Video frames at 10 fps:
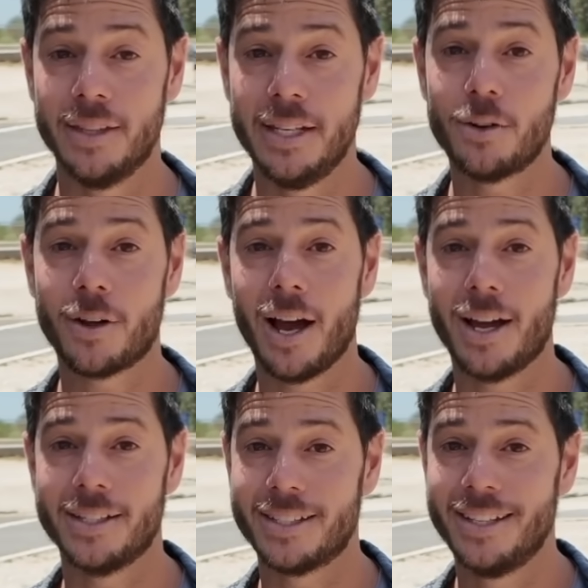Dear
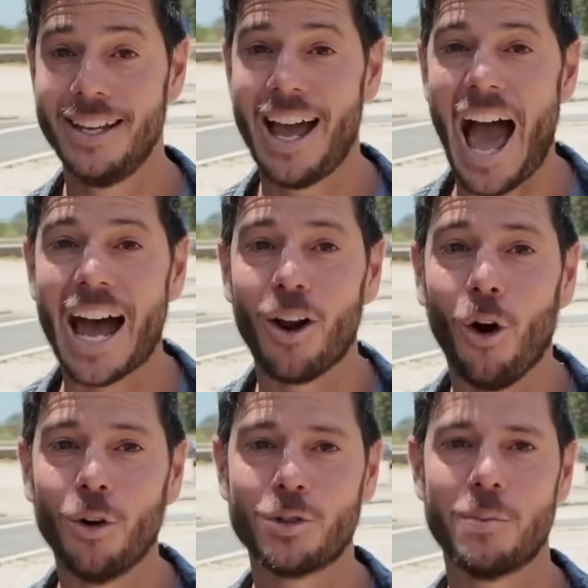guys, I'd
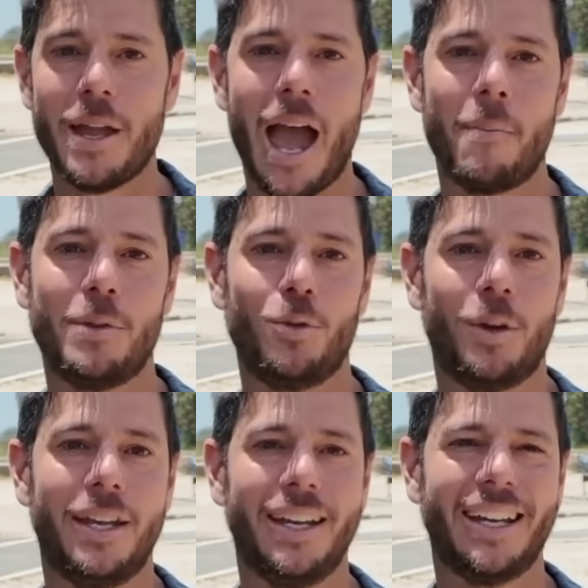also be happy to
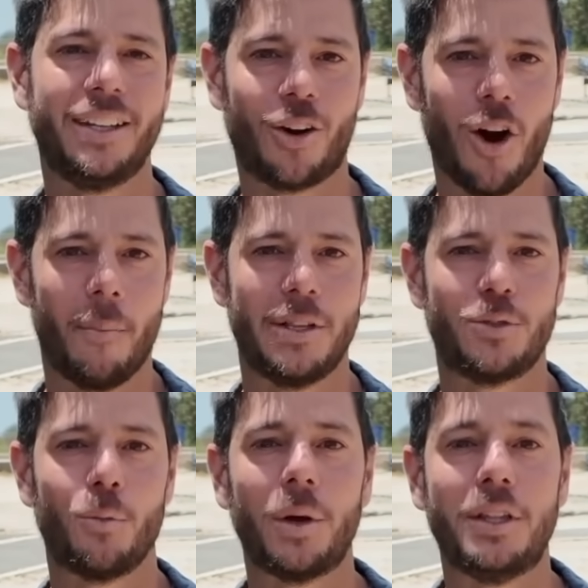hear in the
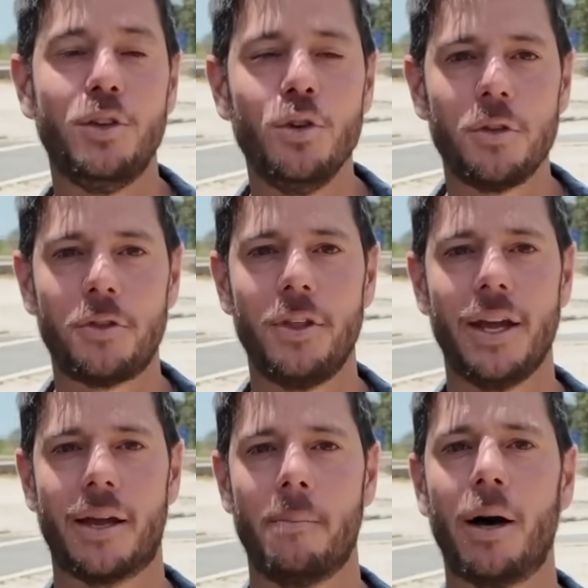comments what you
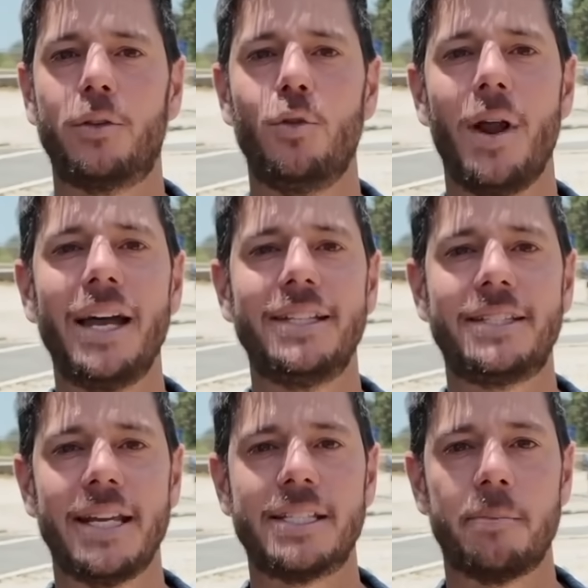think about the United
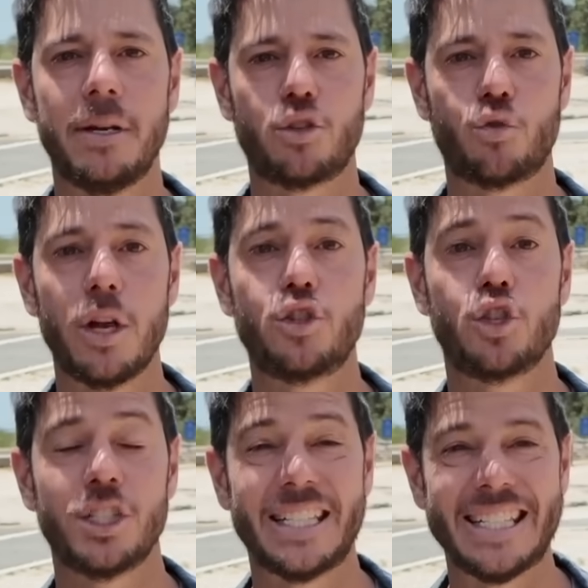States
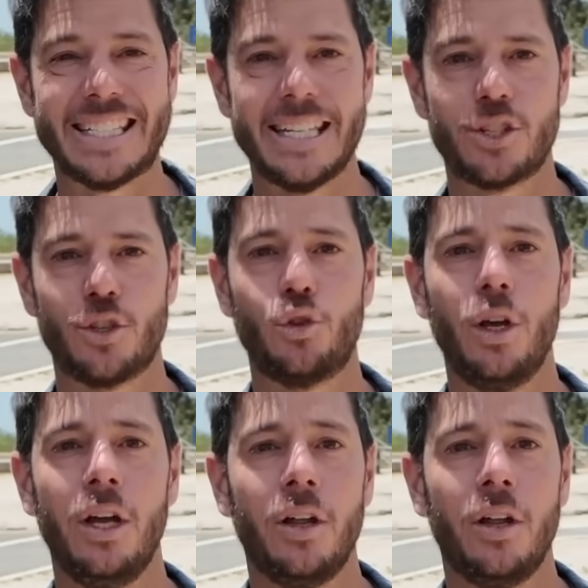administration's decision